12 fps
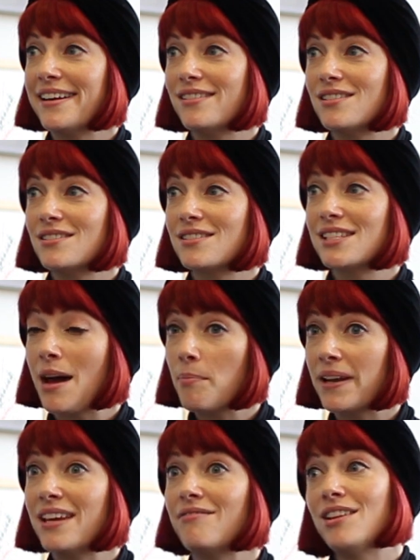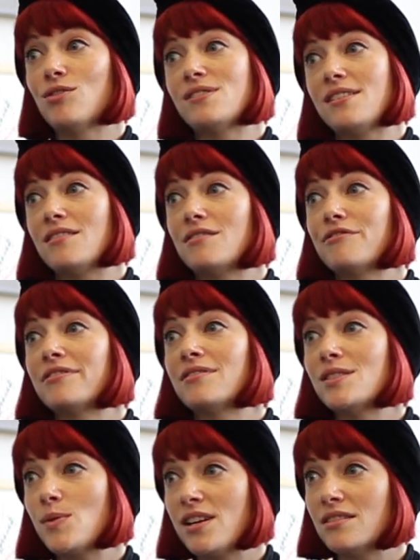hard and believe in yourself
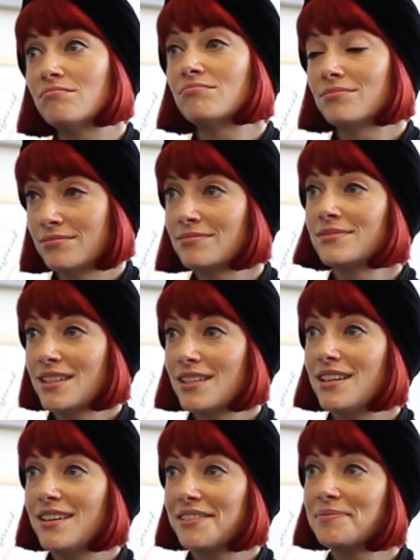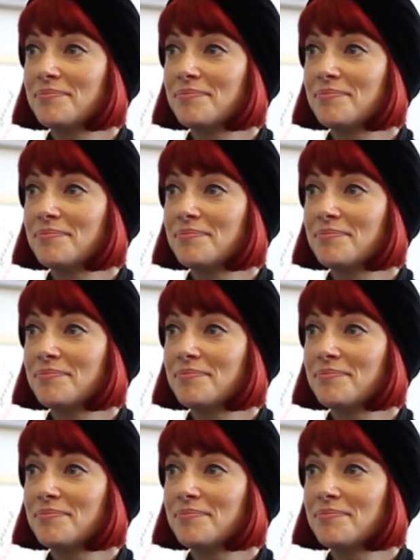as well. Yeah.